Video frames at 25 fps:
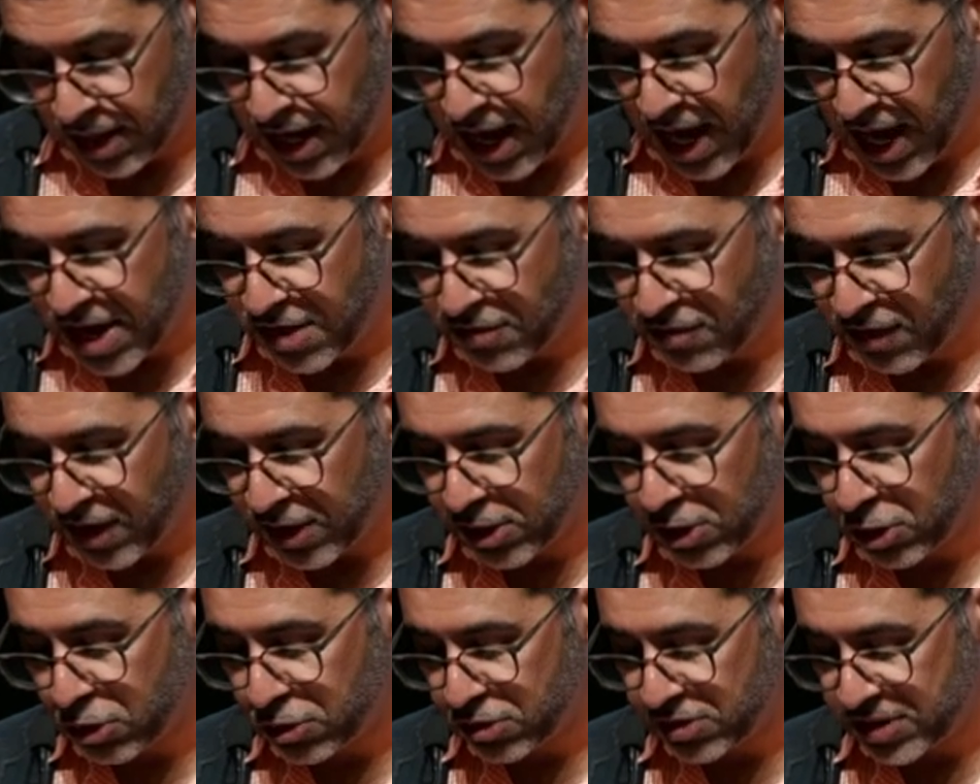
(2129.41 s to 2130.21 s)
And if I
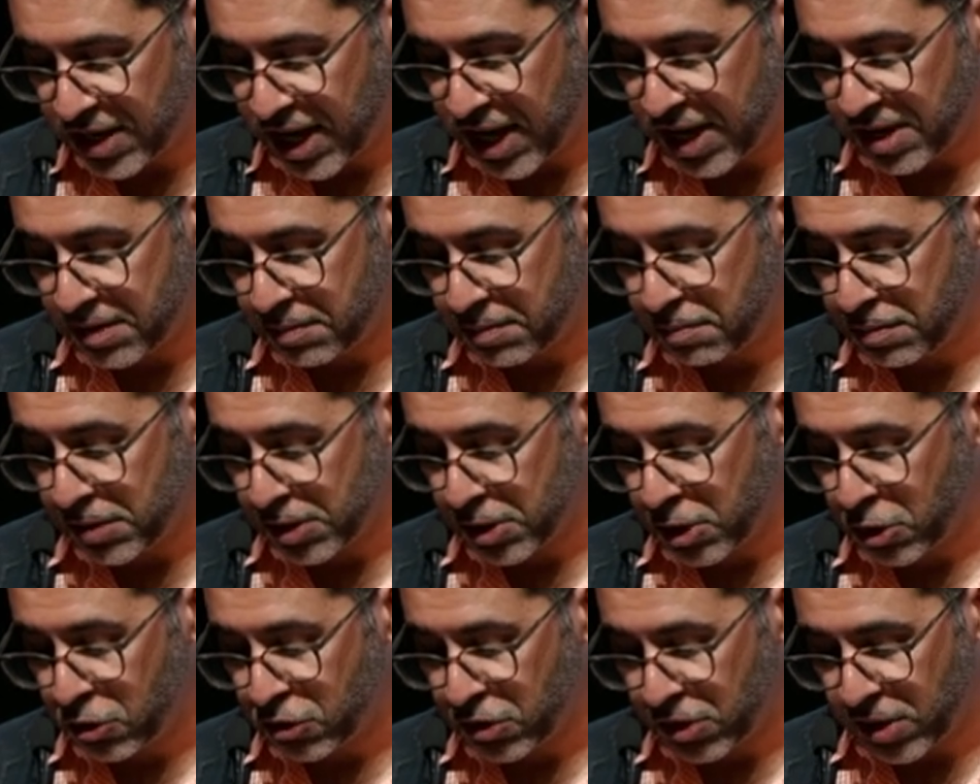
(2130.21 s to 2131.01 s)
looked at it
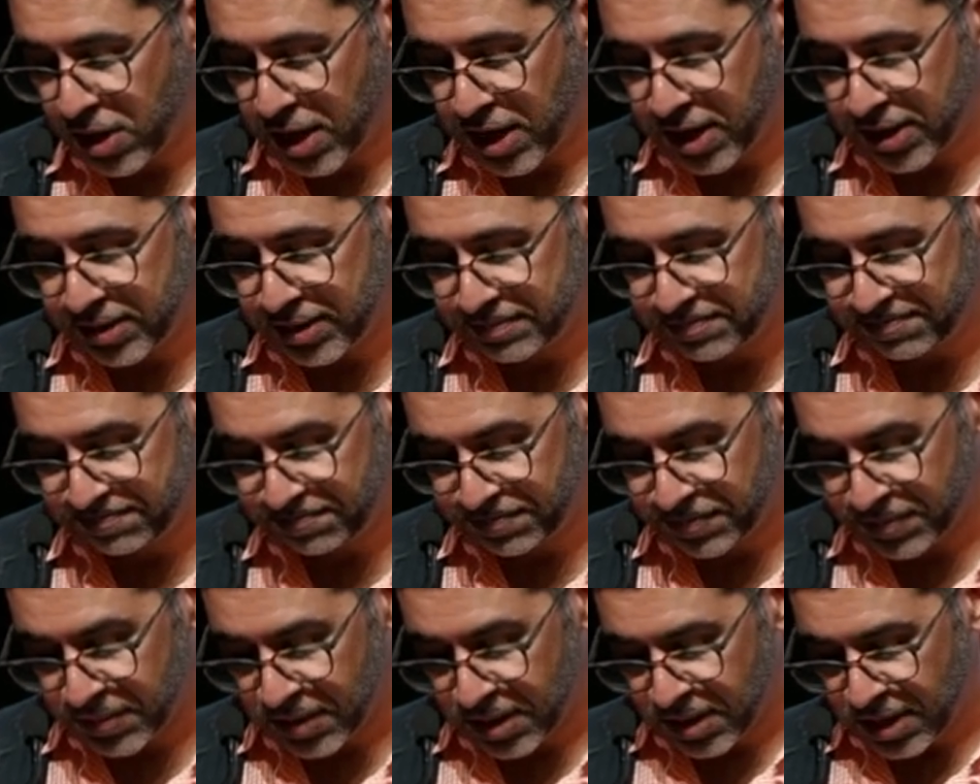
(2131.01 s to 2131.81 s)
below the line,
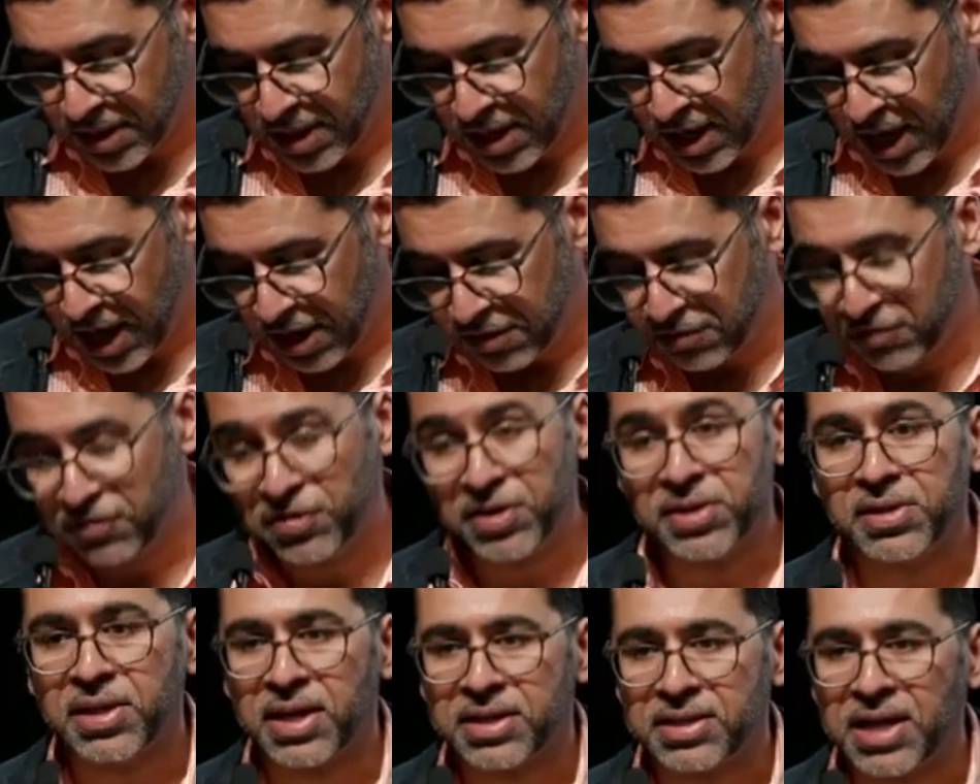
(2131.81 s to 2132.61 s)
I'd feel
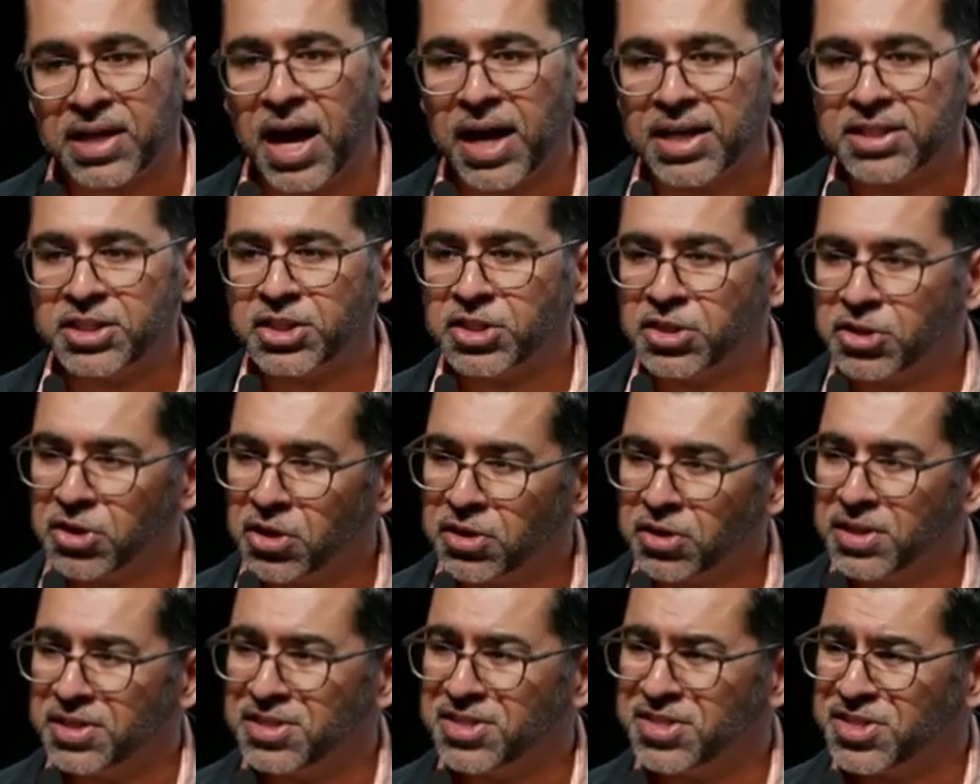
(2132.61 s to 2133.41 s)
like I
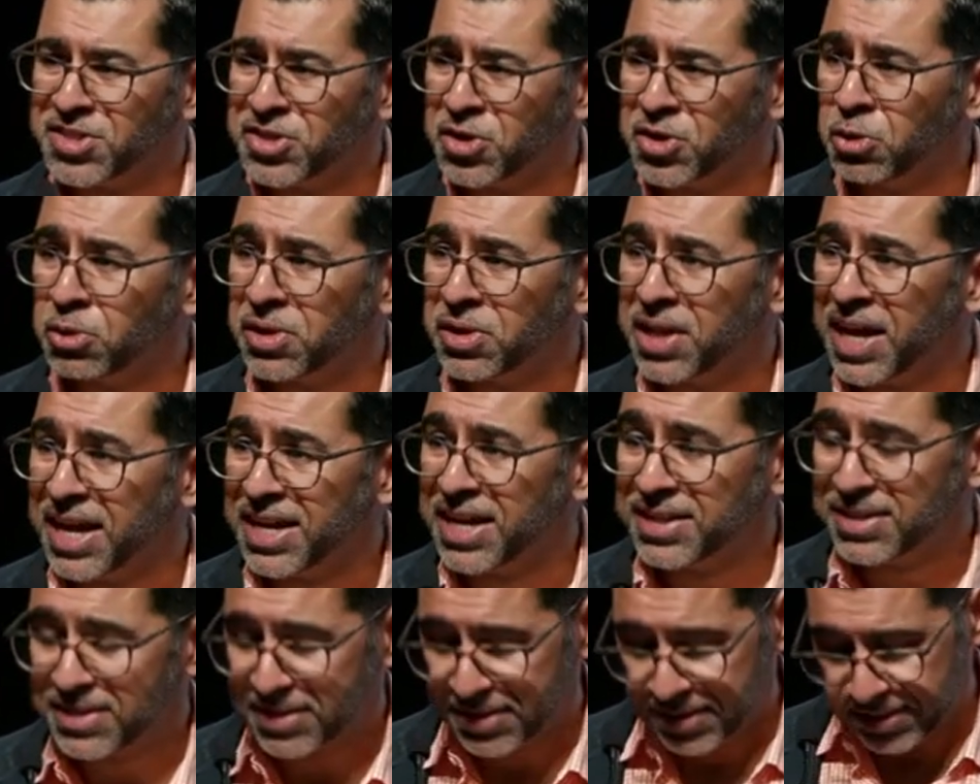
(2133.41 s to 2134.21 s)
started so
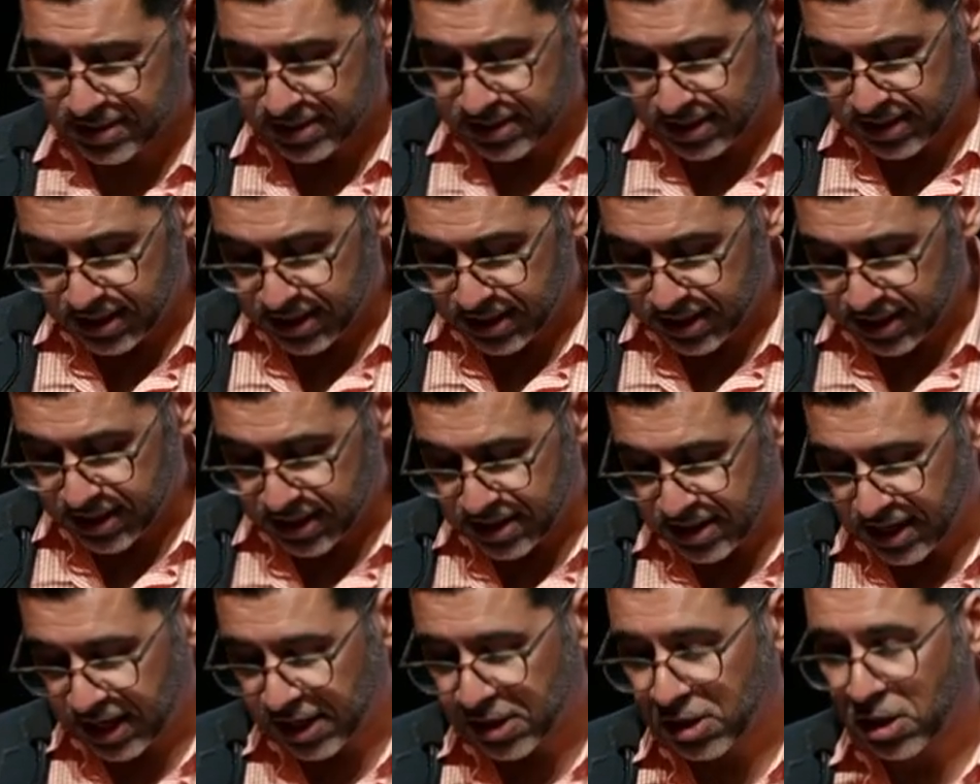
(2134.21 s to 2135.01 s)
late
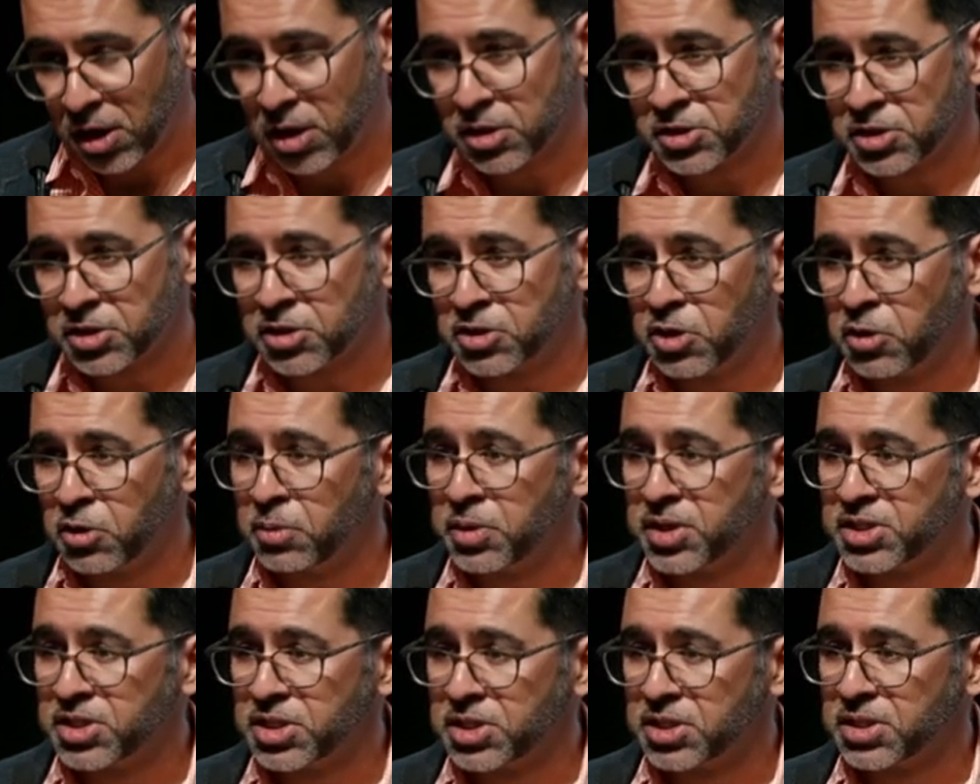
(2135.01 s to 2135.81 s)
that I lost so
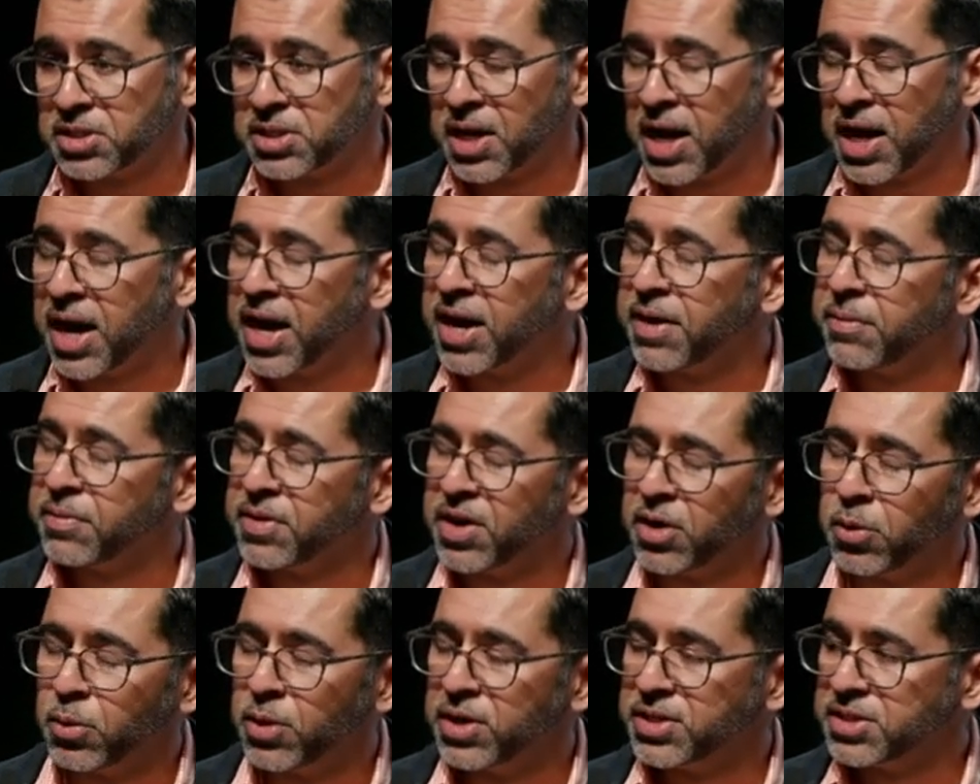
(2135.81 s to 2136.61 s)
much time, that I
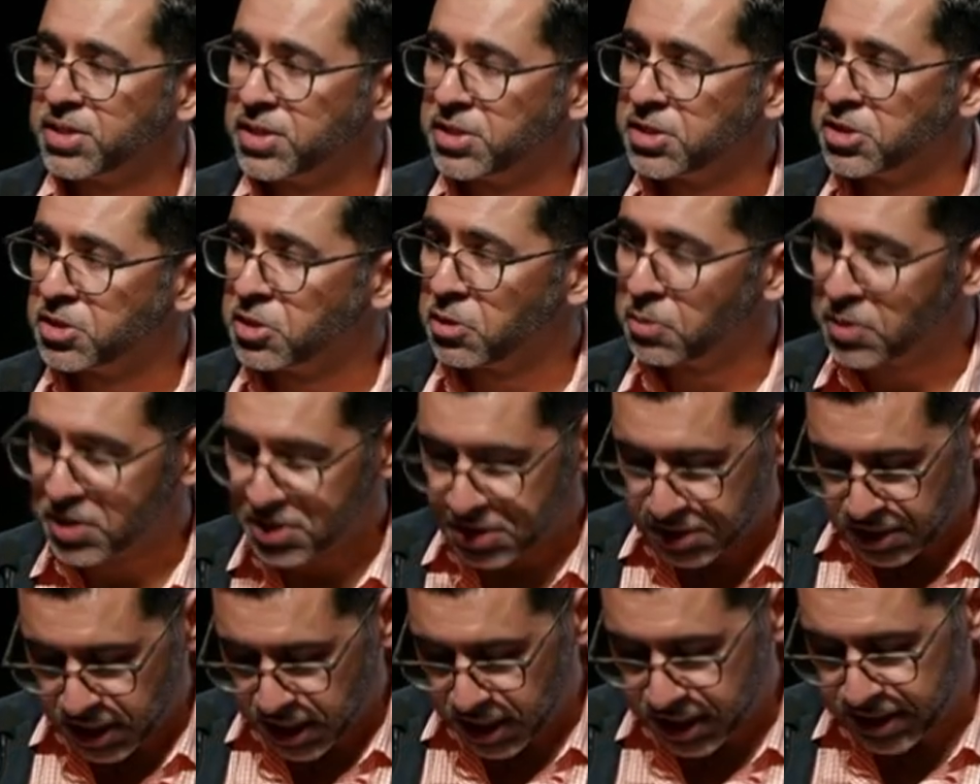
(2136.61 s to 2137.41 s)
wasted so much
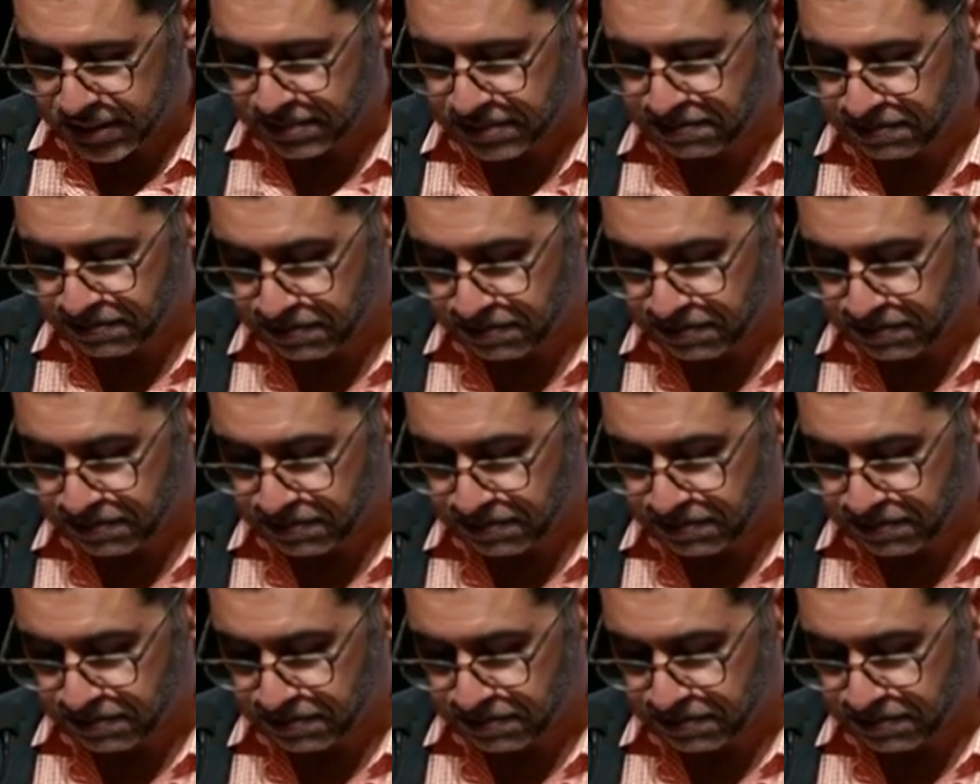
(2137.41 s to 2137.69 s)
time.